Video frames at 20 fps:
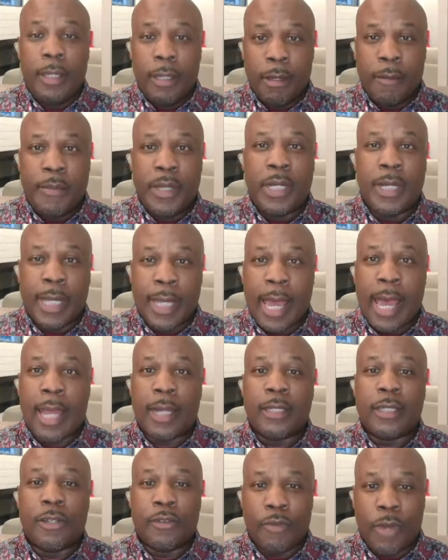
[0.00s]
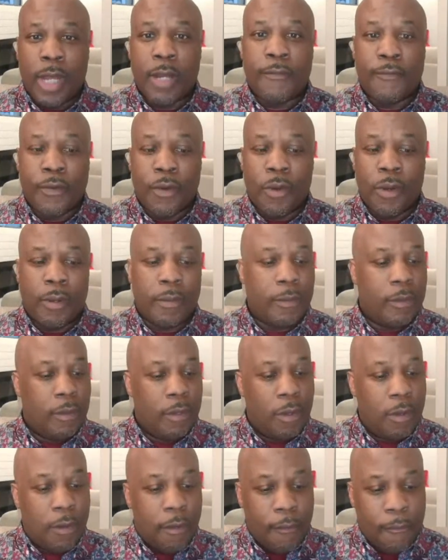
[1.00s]
A 3-4, he'll
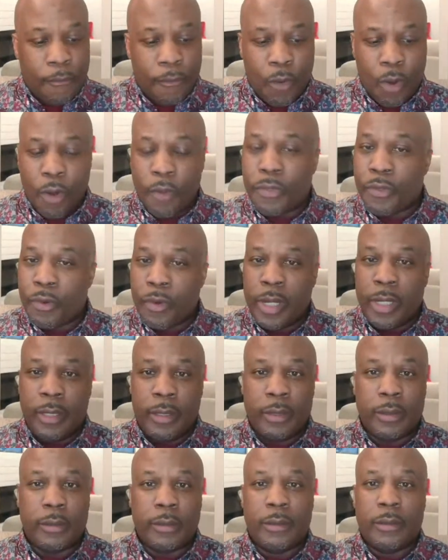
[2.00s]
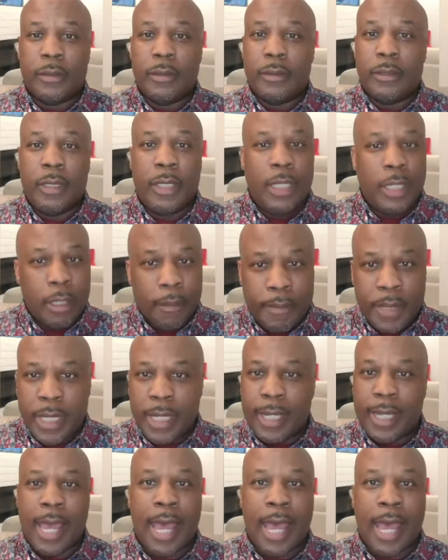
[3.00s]
be the guy that can run it for him.